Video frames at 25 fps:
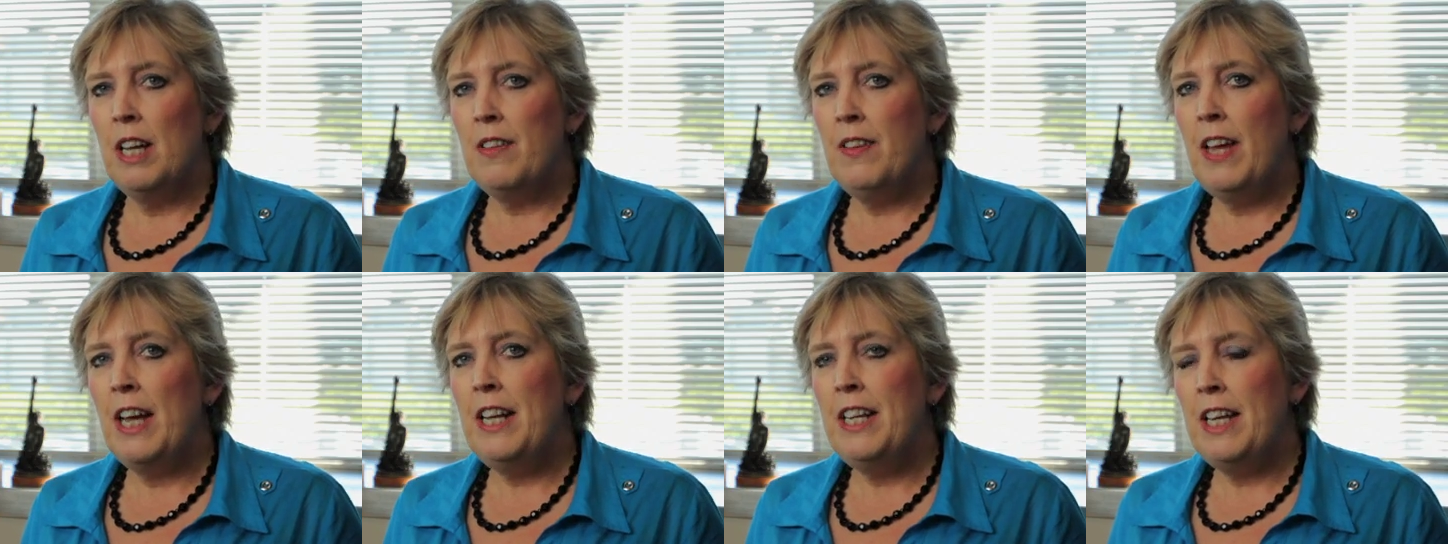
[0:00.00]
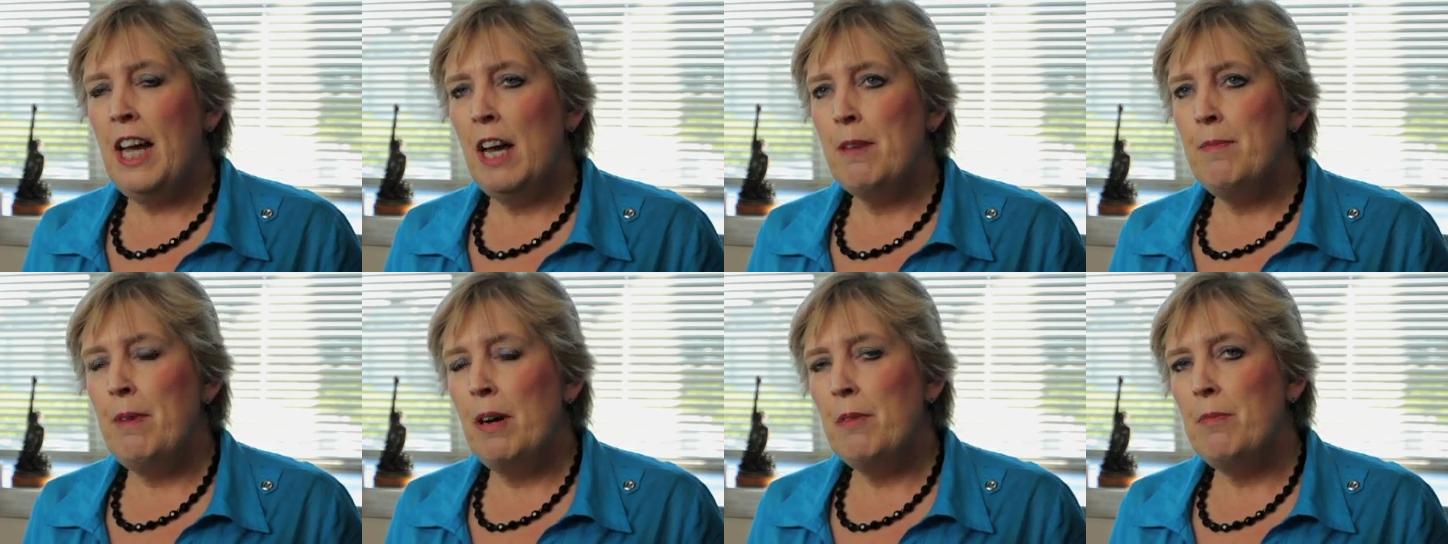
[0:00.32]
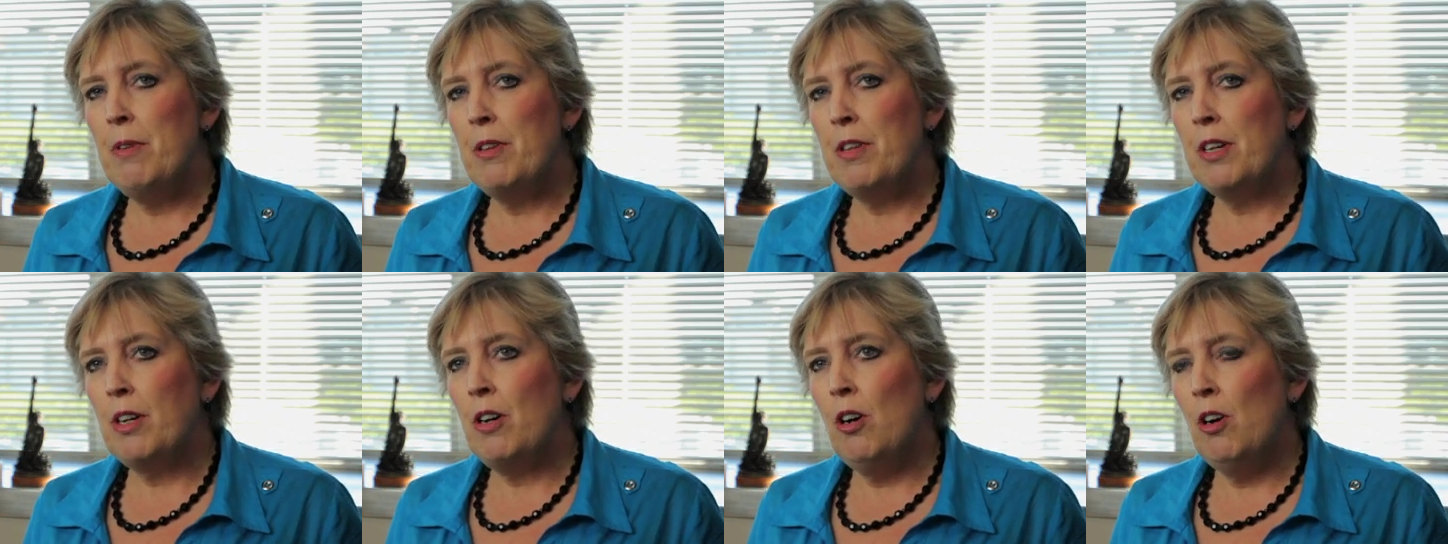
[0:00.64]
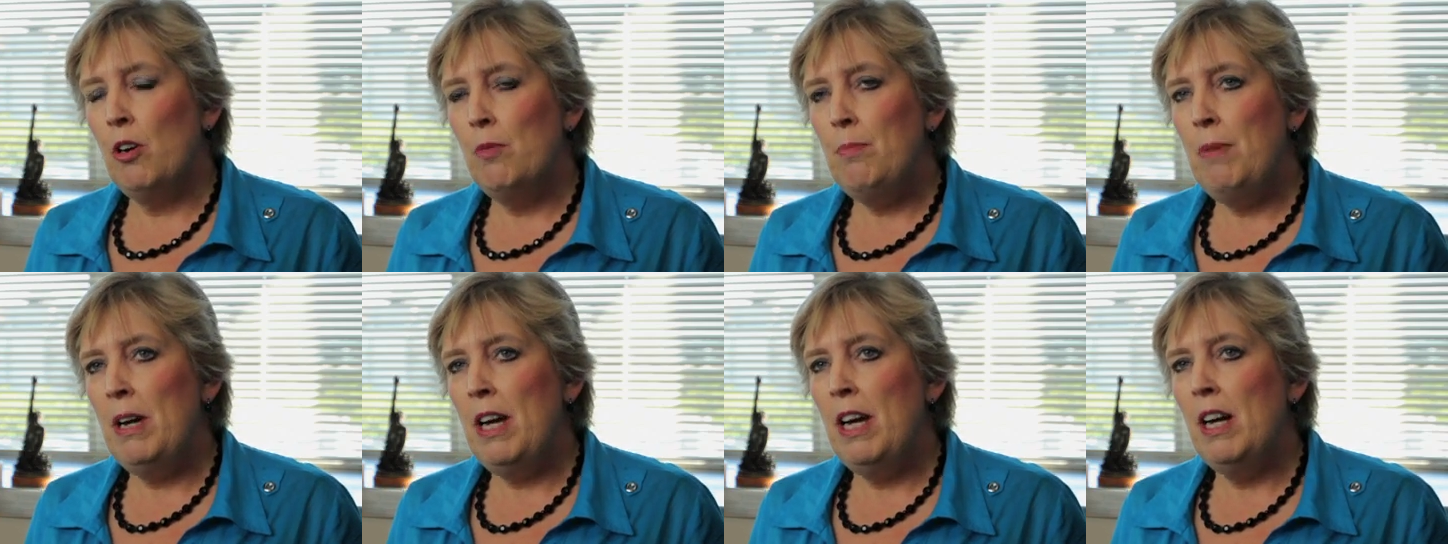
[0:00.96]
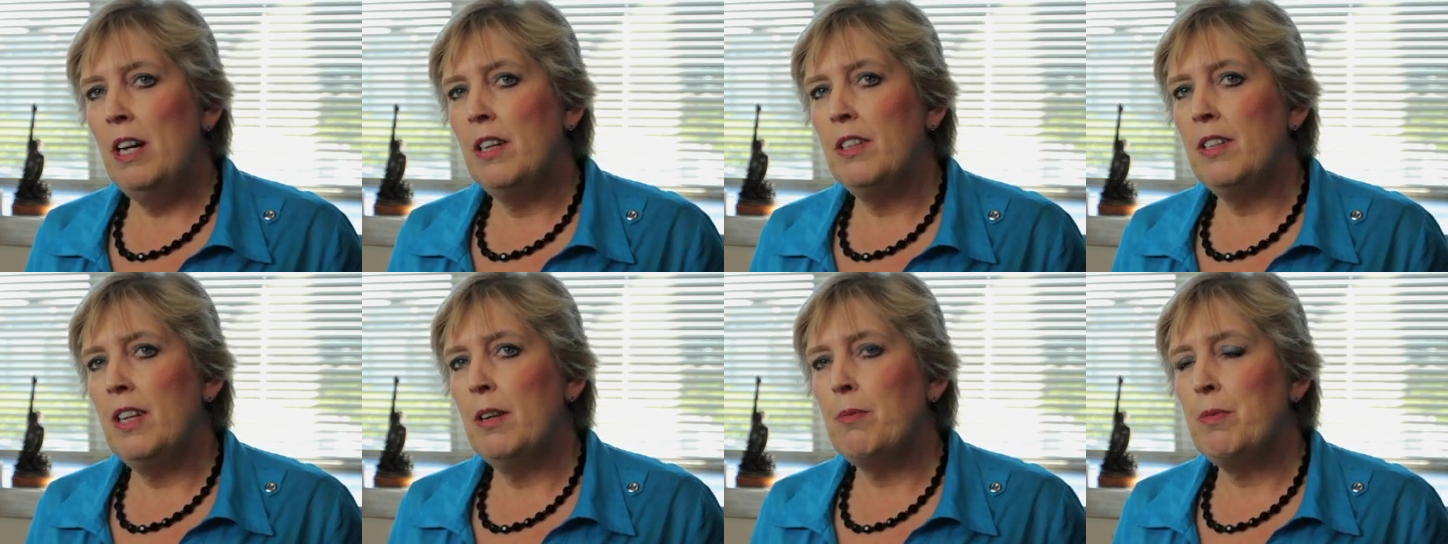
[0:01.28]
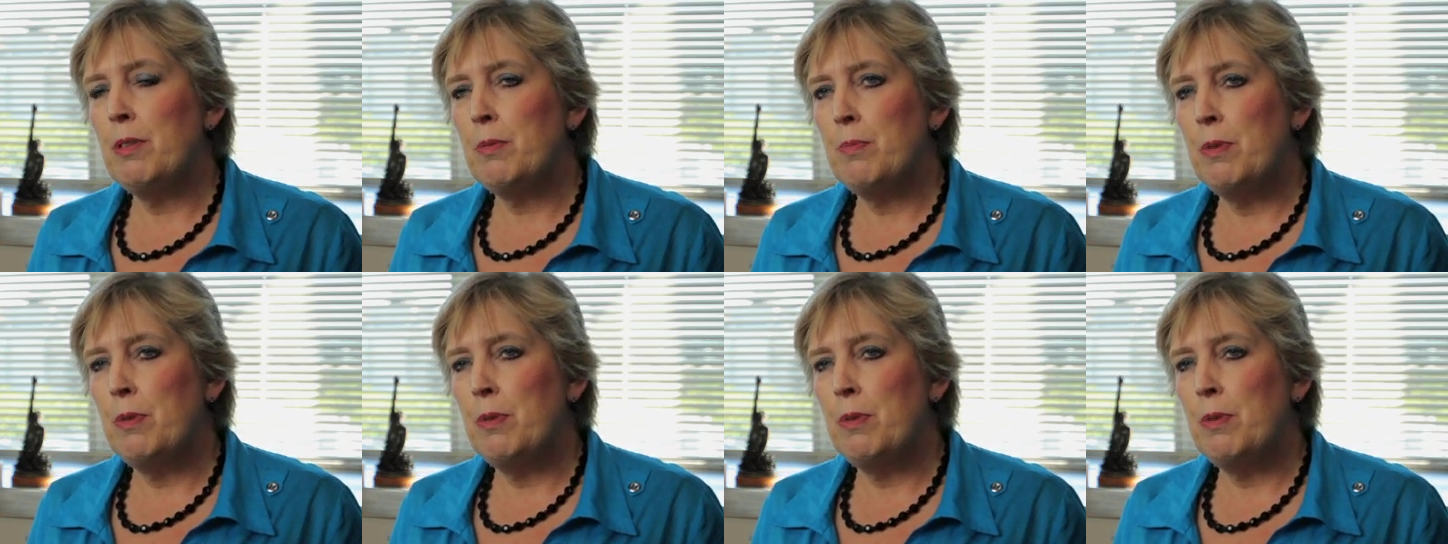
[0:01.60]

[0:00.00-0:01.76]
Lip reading: and they'd come up with a compound that was